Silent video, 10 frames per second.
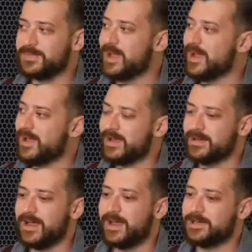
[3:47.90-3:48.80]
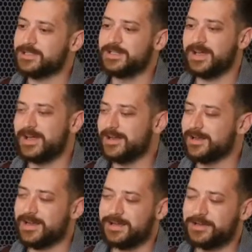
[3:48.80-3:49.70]
Huh? Yeah, and I actually got
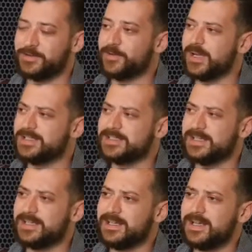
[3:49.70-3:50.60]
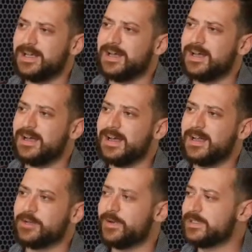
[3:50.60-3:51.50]
I got a crazy uh, I
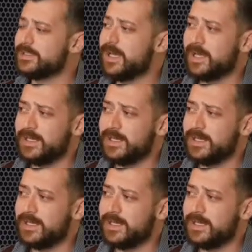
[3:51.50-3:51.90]
had a crazy high